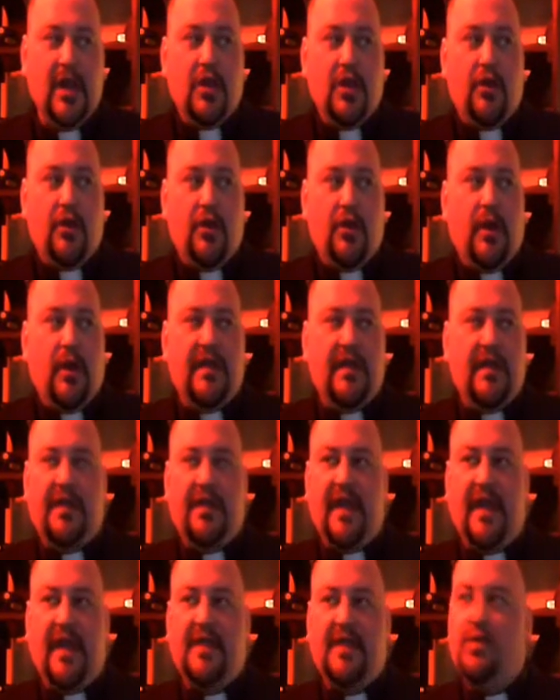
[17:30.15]
The one
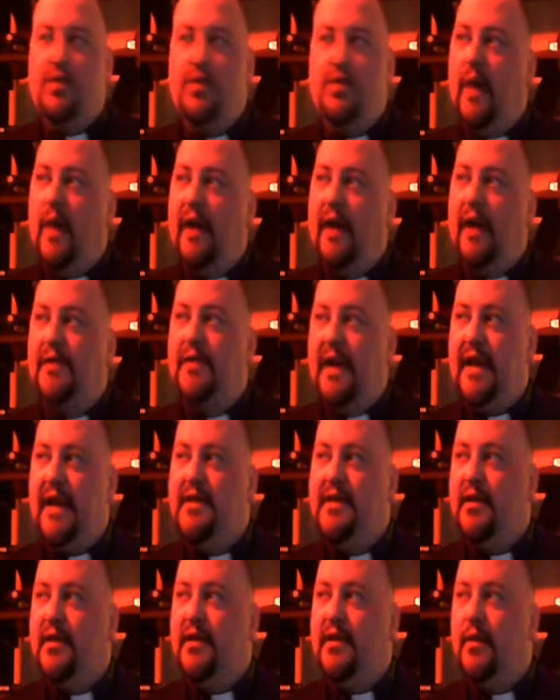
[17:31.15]
that thinks, wow,
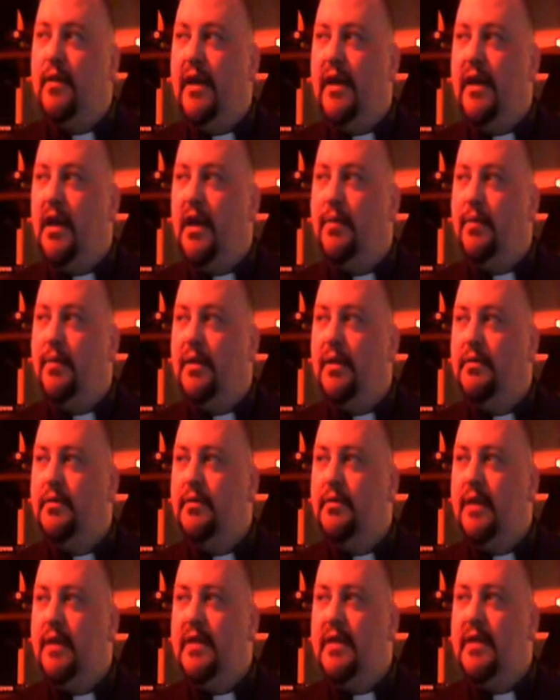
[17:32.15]
daddy's going to wake up
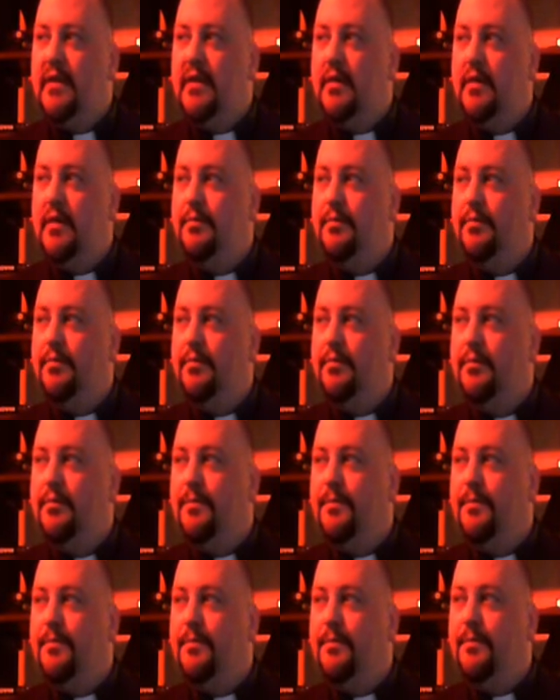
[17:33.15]
and he's going to,
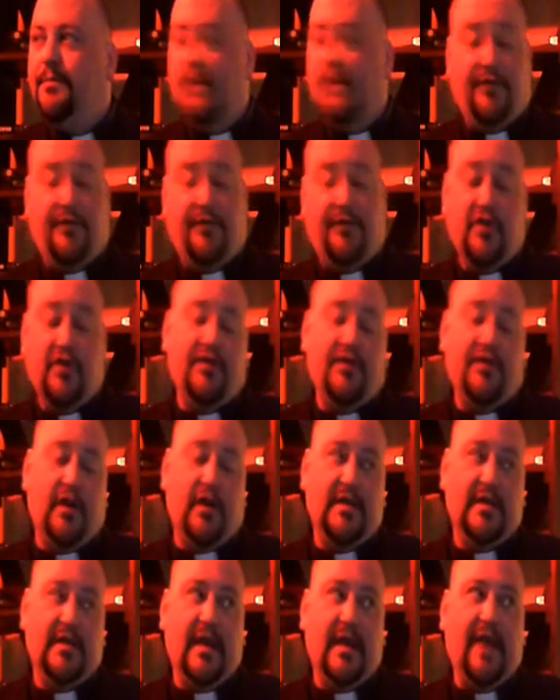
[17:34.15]
first of
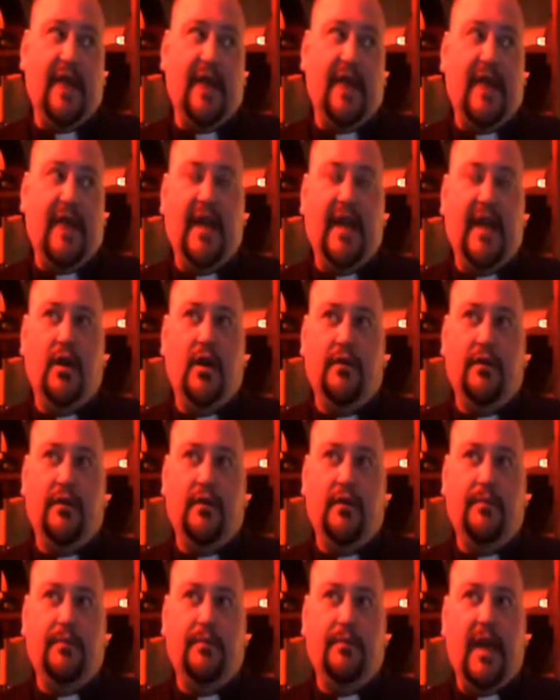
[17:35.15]
all, he's going to have a
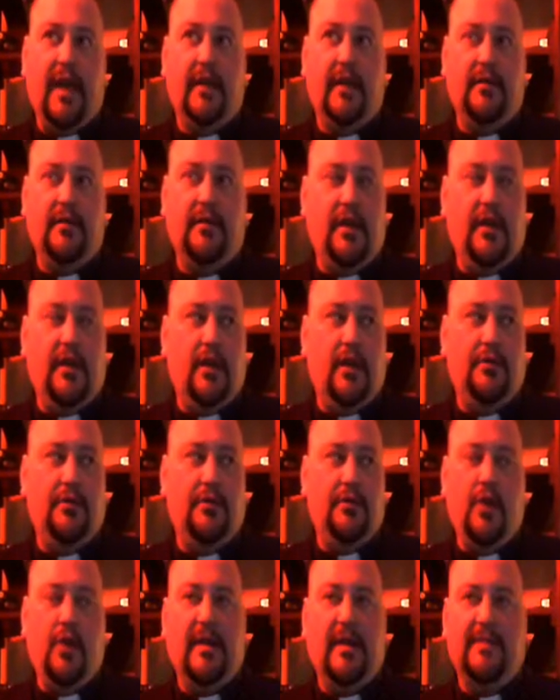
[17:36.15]
hangover like,
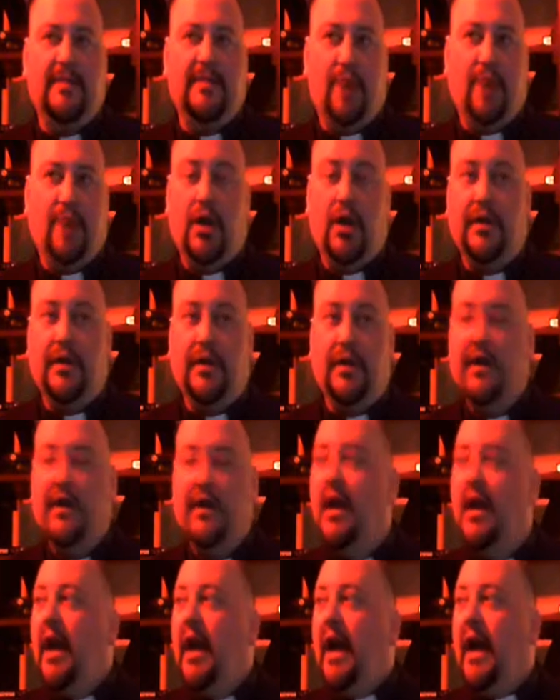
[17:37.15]
nobody's balls.
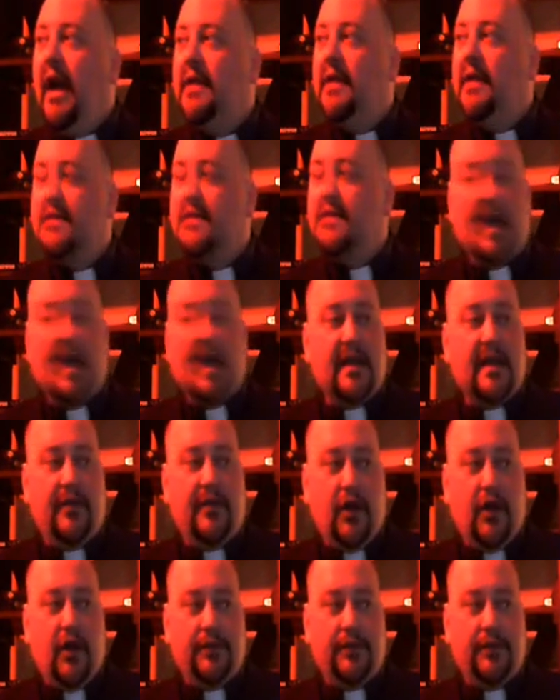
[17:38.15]
And second
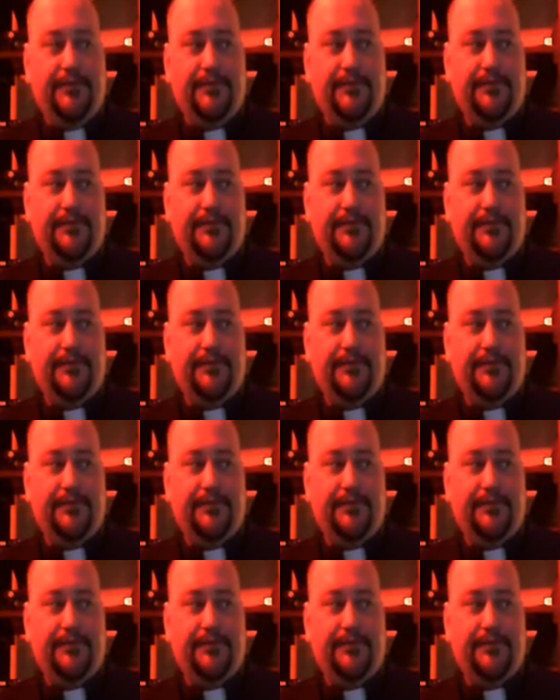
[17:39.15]
of all,